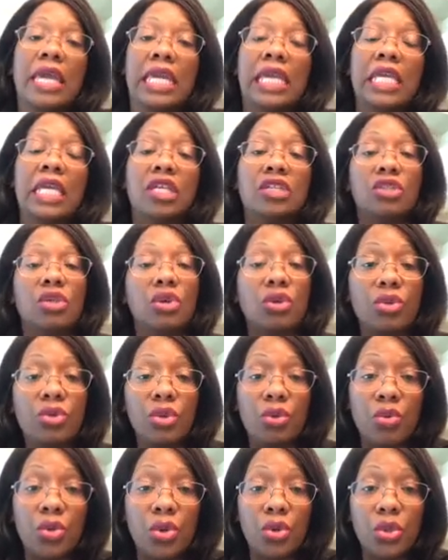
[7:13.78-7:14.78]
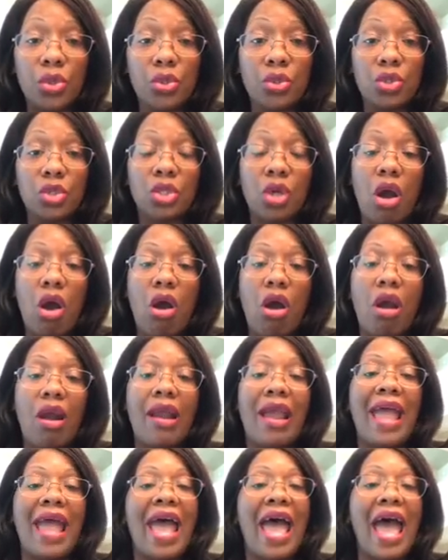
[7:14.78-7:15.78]
is, who the recruiters are,
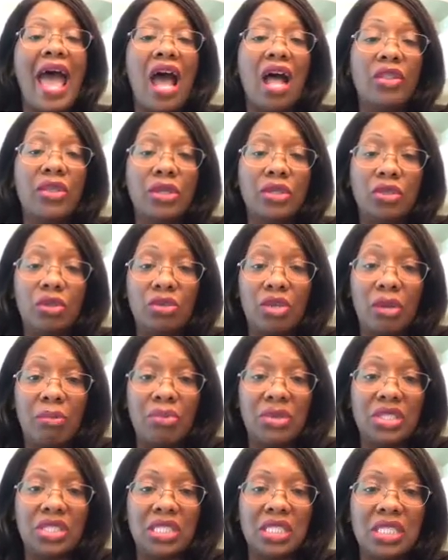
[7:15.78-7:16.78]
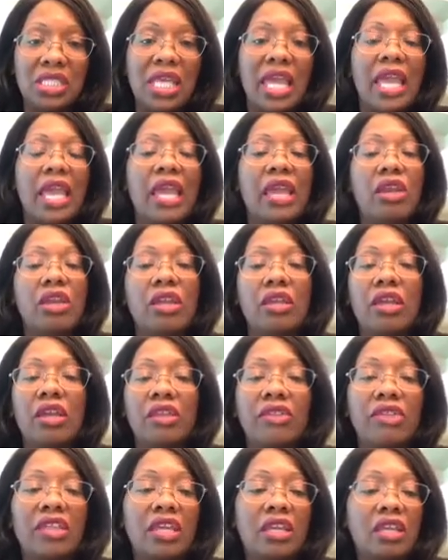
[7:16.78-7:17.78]
how they do their business, and
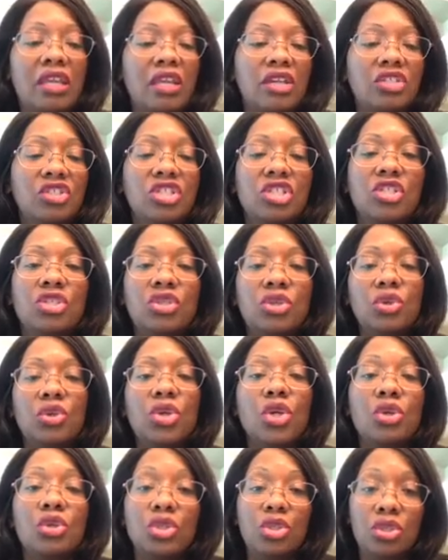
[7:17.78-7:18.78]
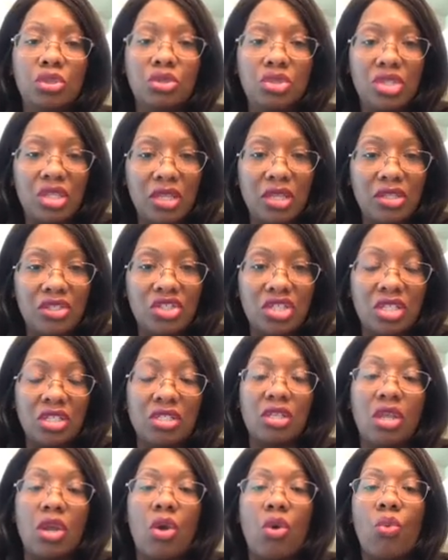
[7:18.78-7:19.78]
then just do your due
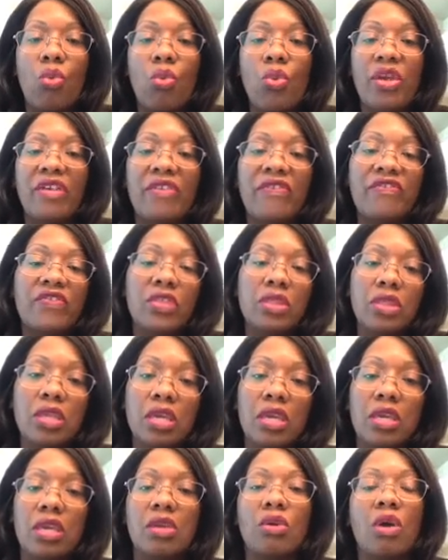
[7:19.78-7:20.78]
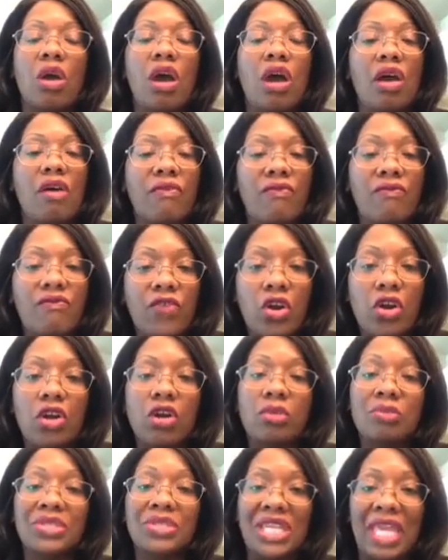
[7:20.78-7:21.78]
diligence with the
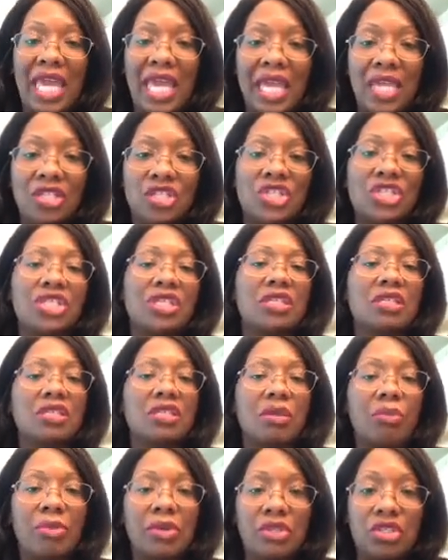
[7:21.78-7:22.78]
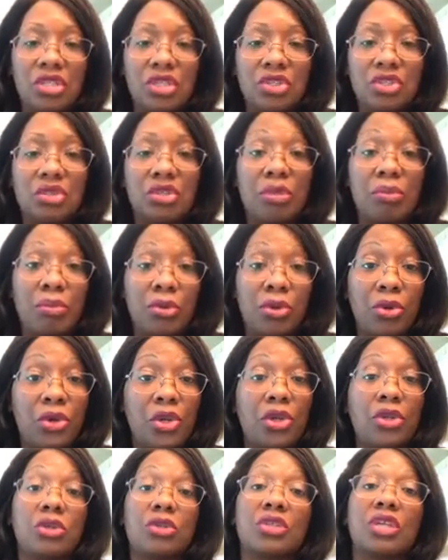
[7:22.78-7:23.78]
firms and agencies and potential
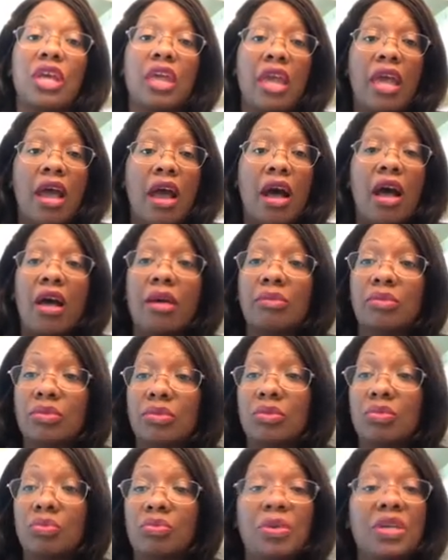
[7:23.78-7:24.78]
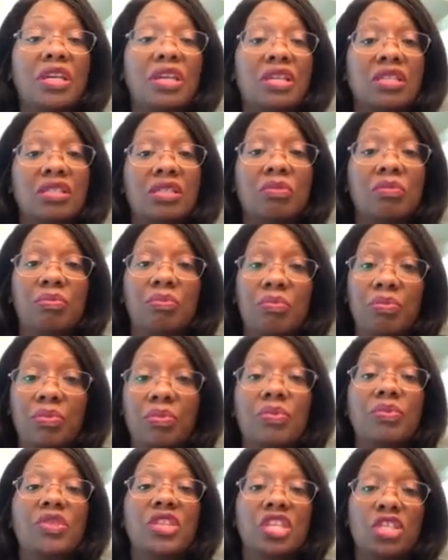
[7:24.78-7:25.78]
employers, because
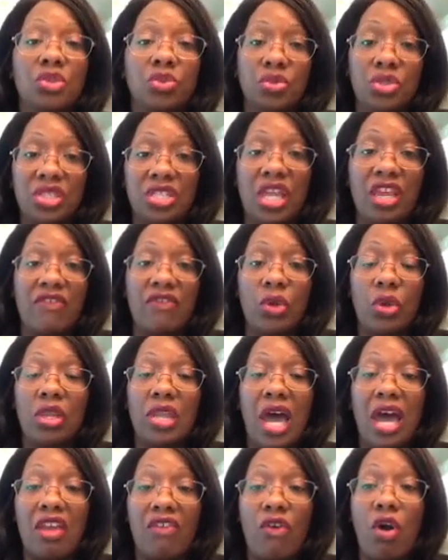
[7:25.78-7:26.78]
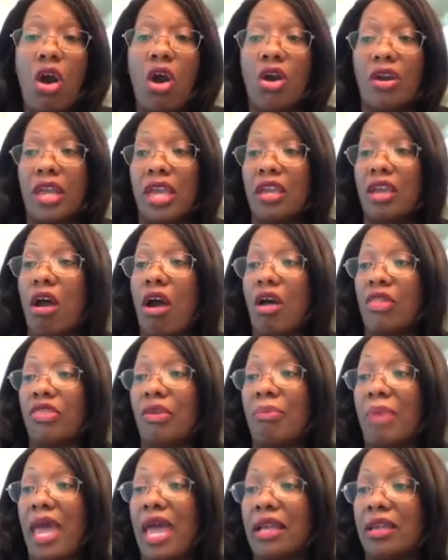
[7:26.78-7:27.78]
this will save you a lot of heartache on the
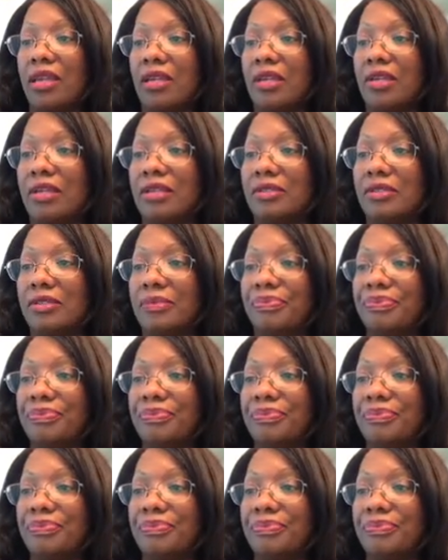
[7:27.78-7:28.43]
back end.